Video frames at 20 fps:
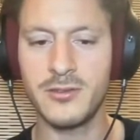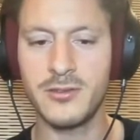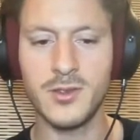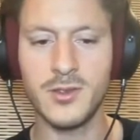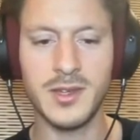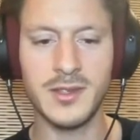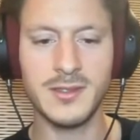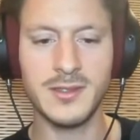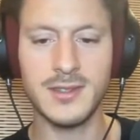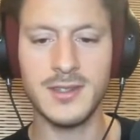you
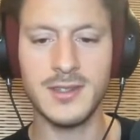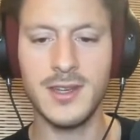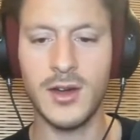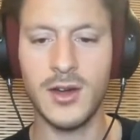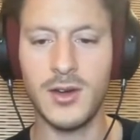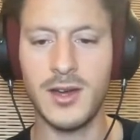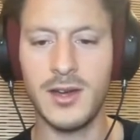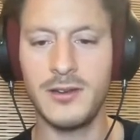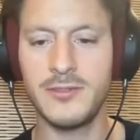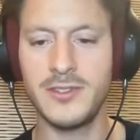can see how
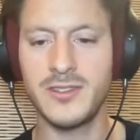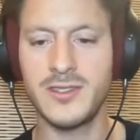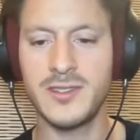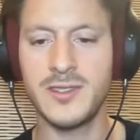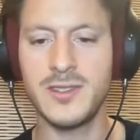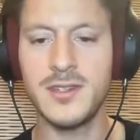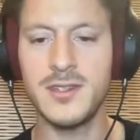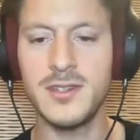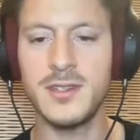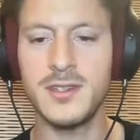I have a
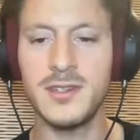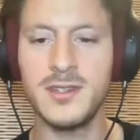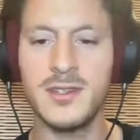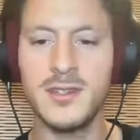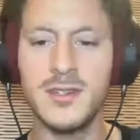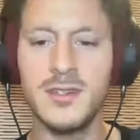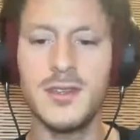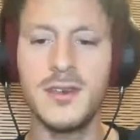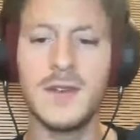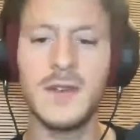C, an
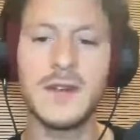E,